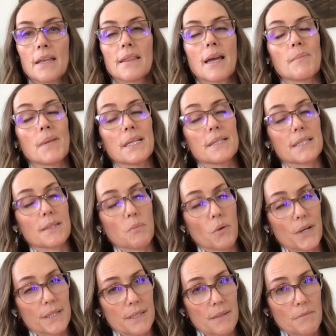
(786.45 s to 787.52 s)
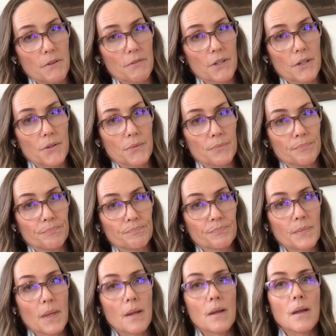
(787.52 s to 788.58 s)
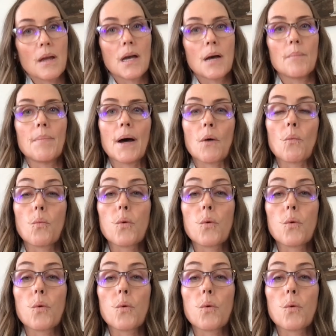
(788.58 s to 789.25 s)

That may disappoint some of you, but